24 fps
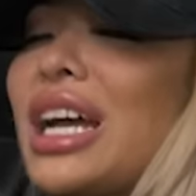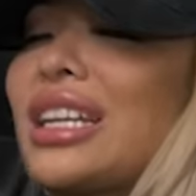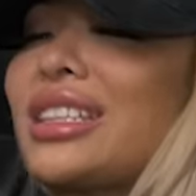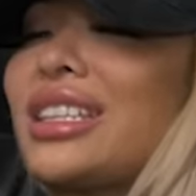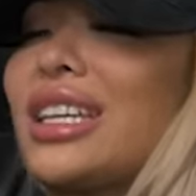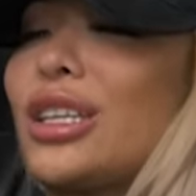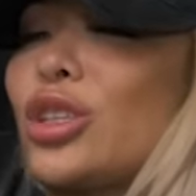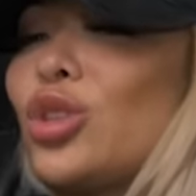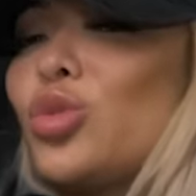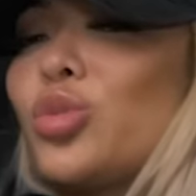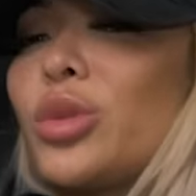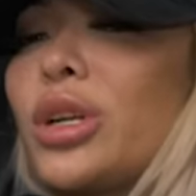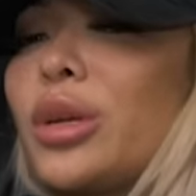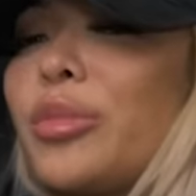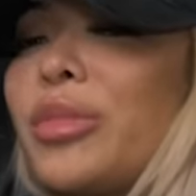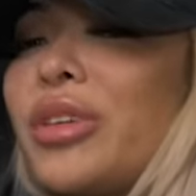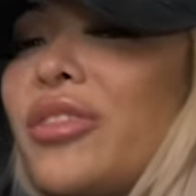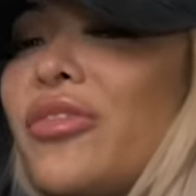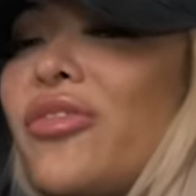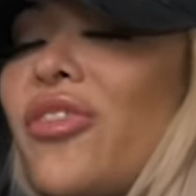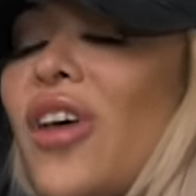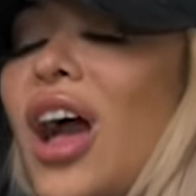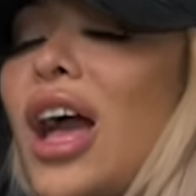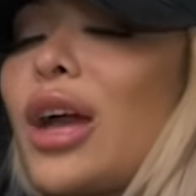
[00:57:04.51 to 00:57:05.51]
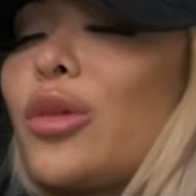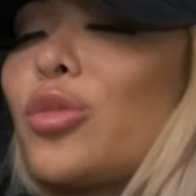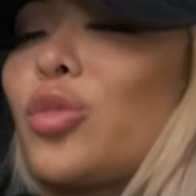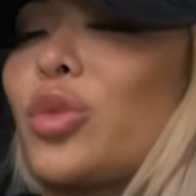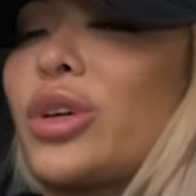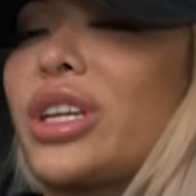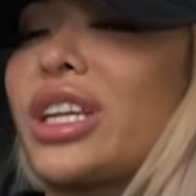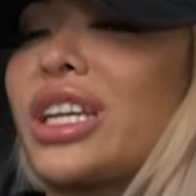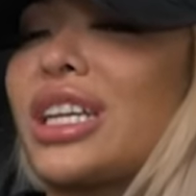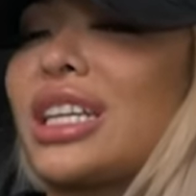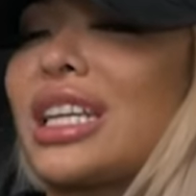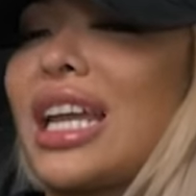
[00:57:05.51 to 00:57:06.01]
but I think you would have been fine
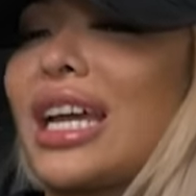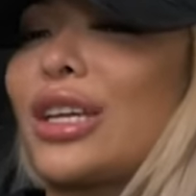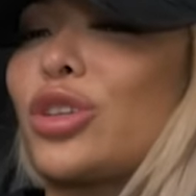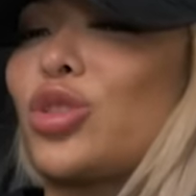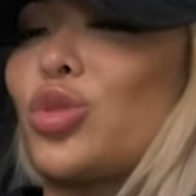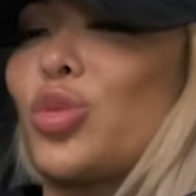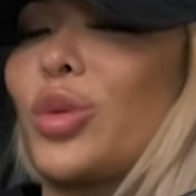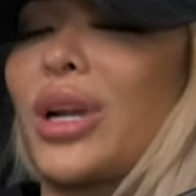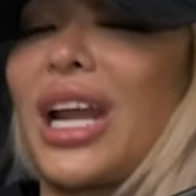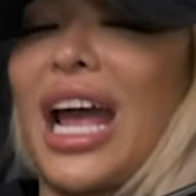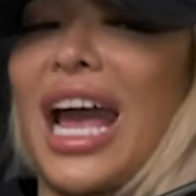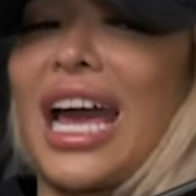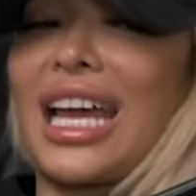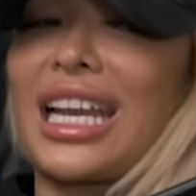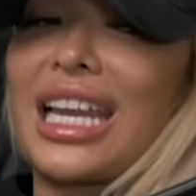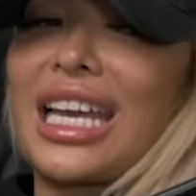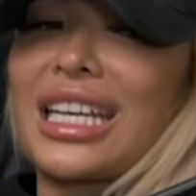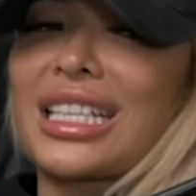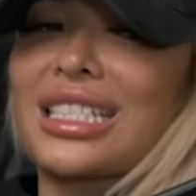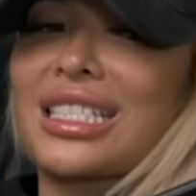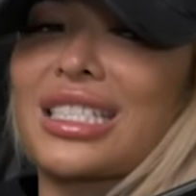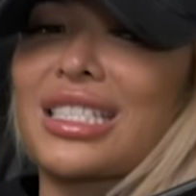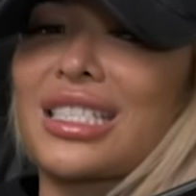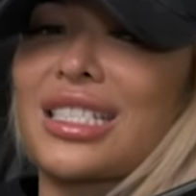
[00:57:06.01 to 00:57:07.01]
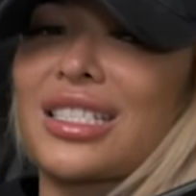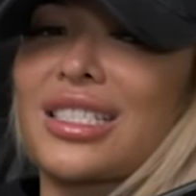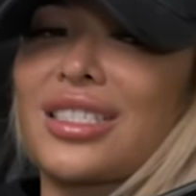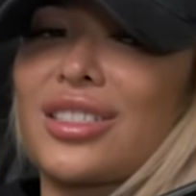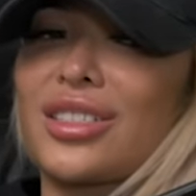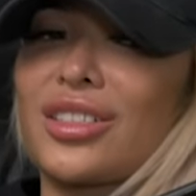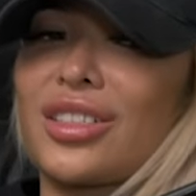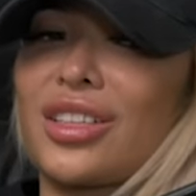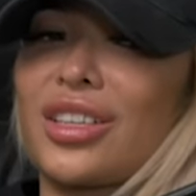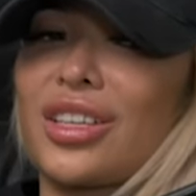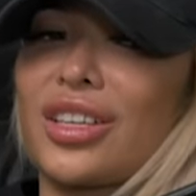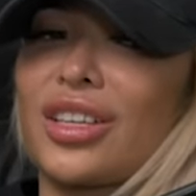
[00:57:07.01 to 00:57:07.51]
with it. Like, you would have had, like, a
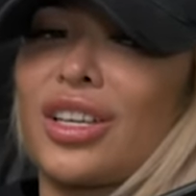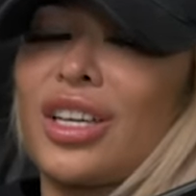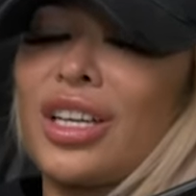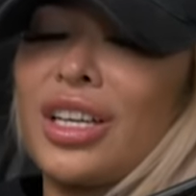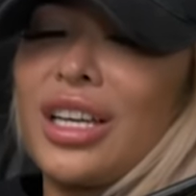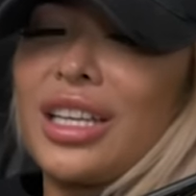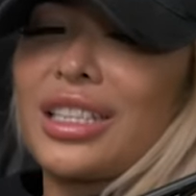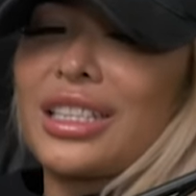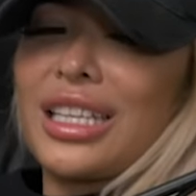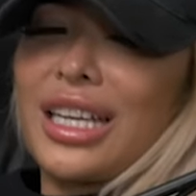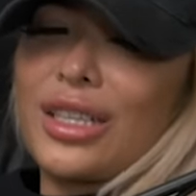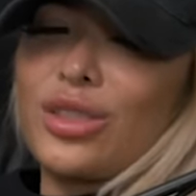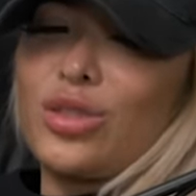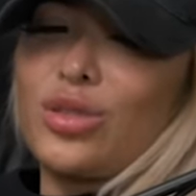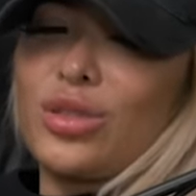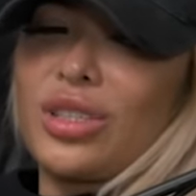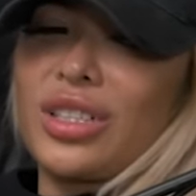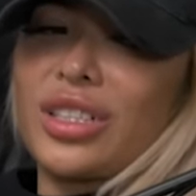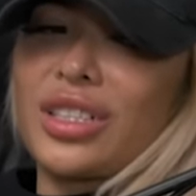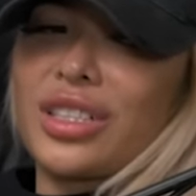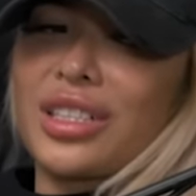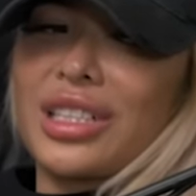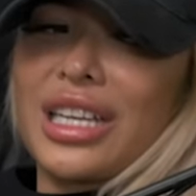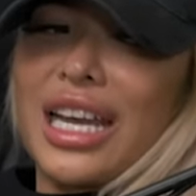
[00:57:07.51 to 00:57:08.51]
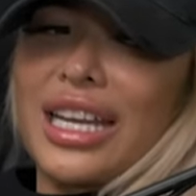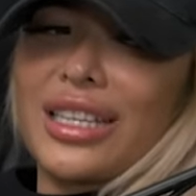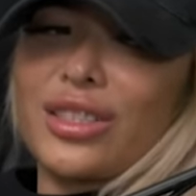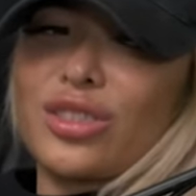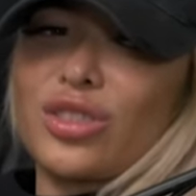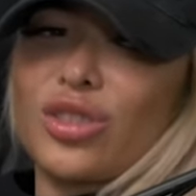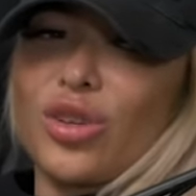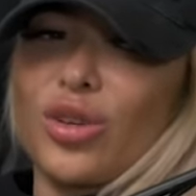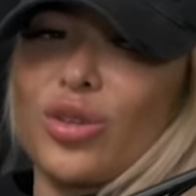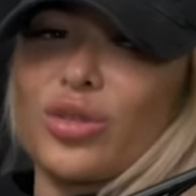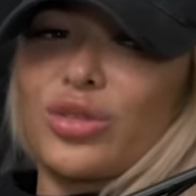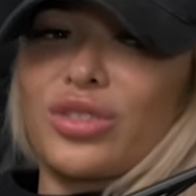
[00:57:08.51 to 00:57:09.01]
sister that you could have, like,
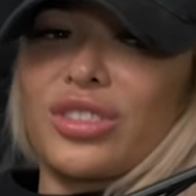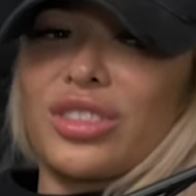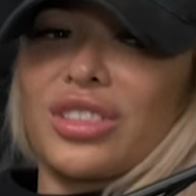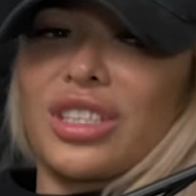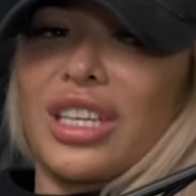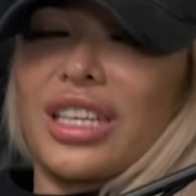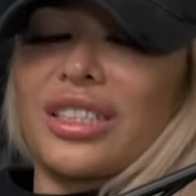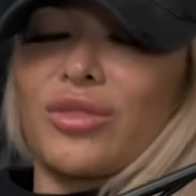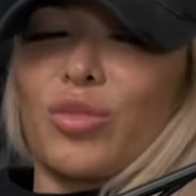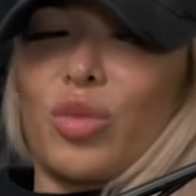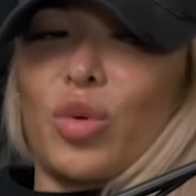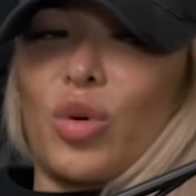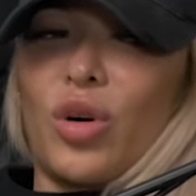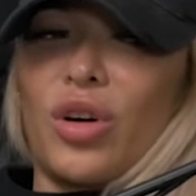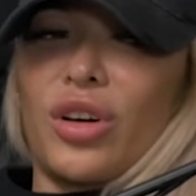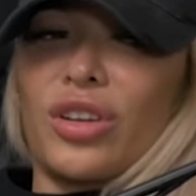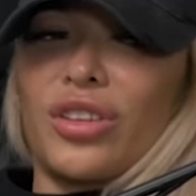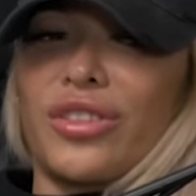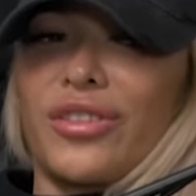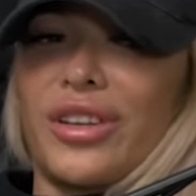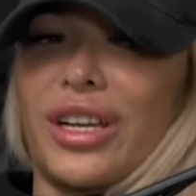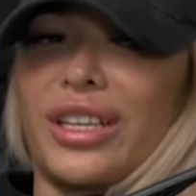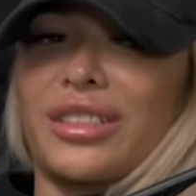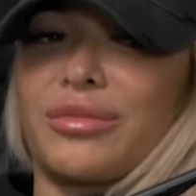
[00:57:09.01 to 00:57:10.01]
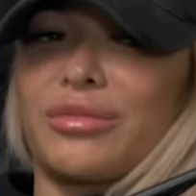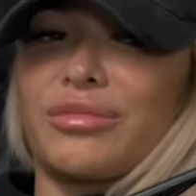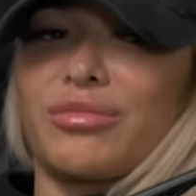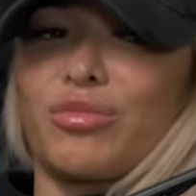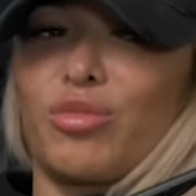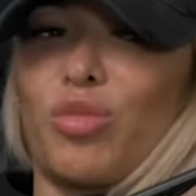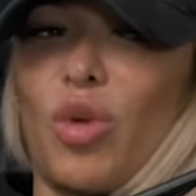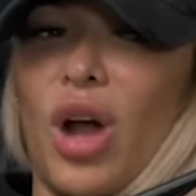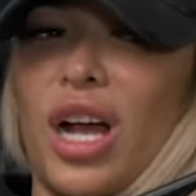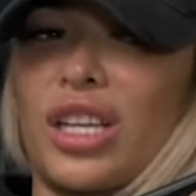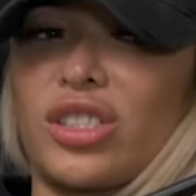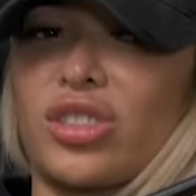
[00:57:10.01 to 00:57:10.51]
told to get water
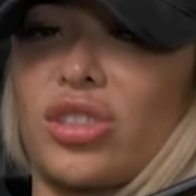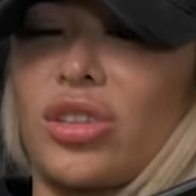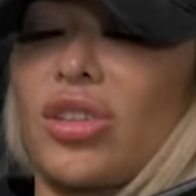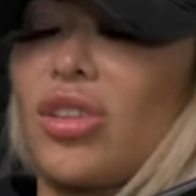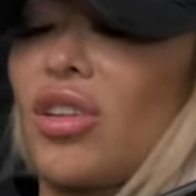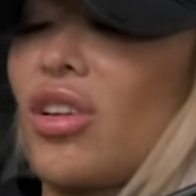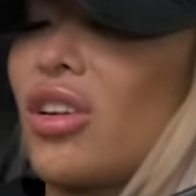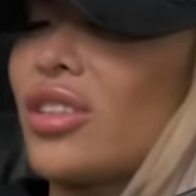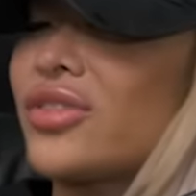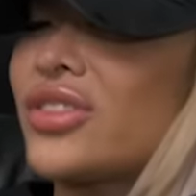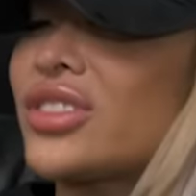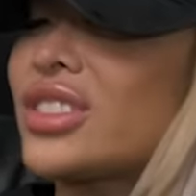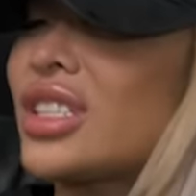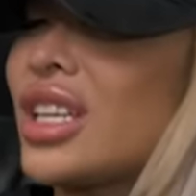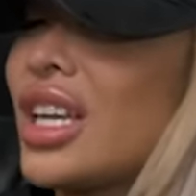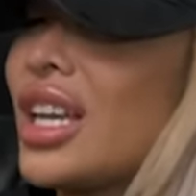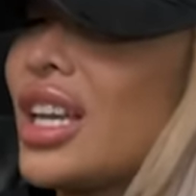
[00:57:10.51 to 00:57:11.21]
and washcloths.